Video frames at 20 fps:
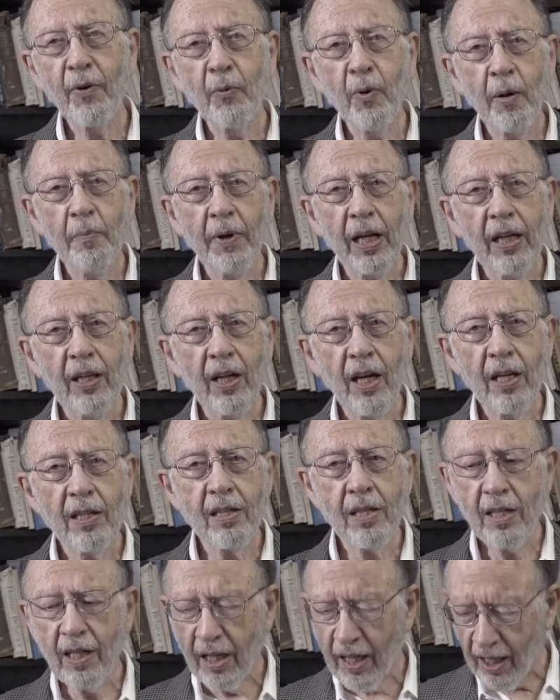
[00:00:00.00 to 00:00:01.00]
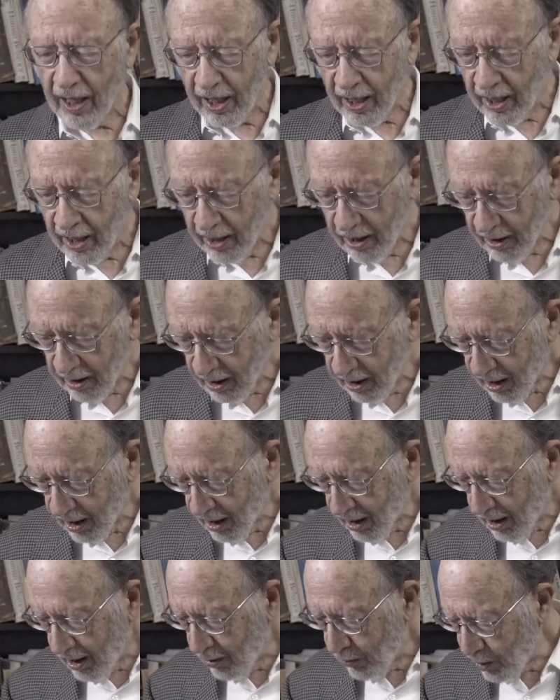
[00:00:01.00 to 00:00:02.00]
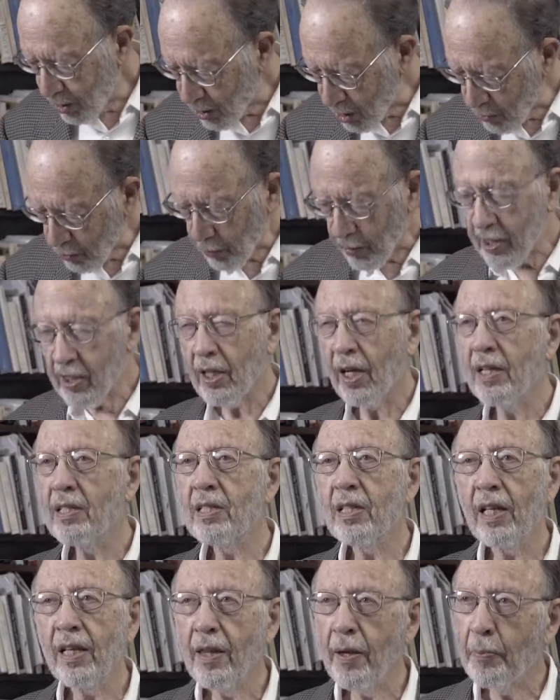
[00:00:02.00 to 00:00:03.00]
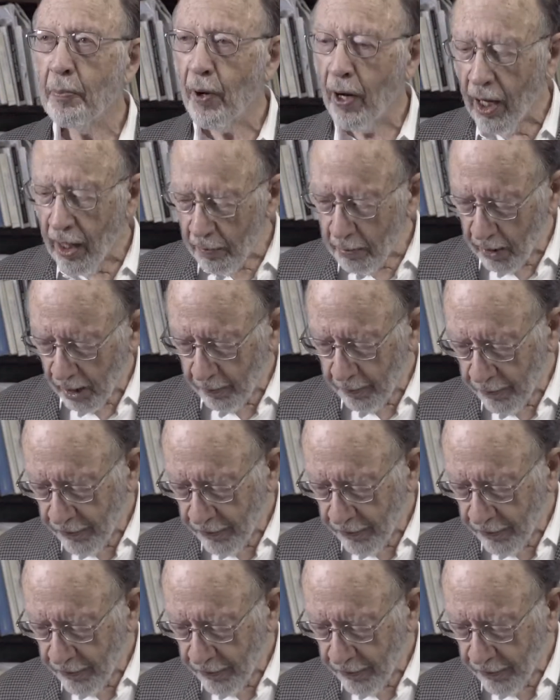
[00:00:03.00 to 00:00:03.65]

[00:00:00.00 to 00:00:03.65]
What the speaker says: were made yesterday, which is precisely the problem.